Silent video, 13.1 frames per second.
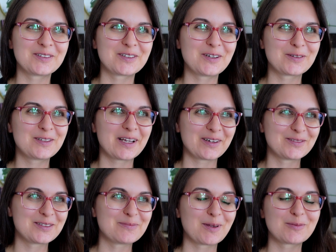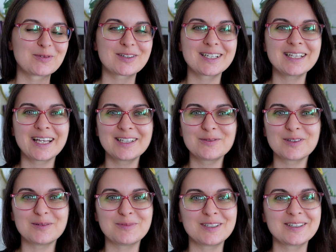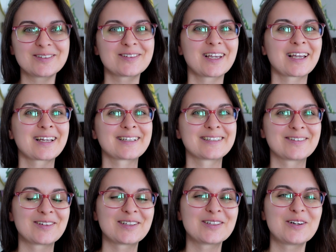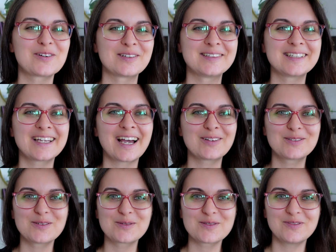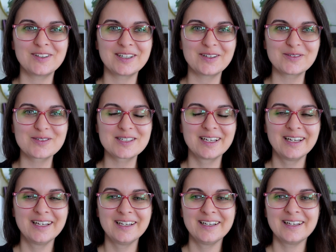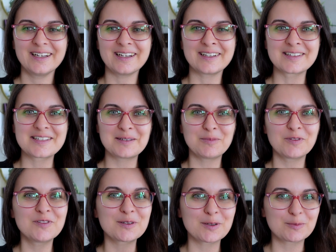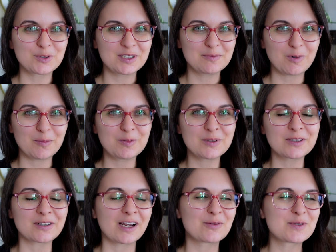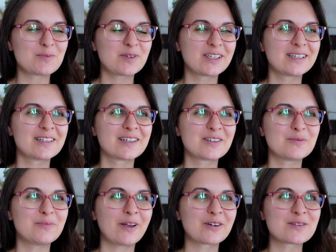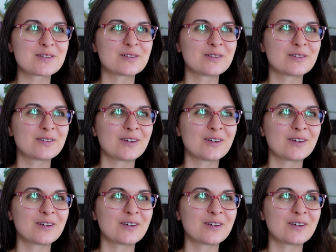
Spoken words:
to go down the memory lane with me, you can go and dig out those videos. Some of them were pretty popular. I was making a comparison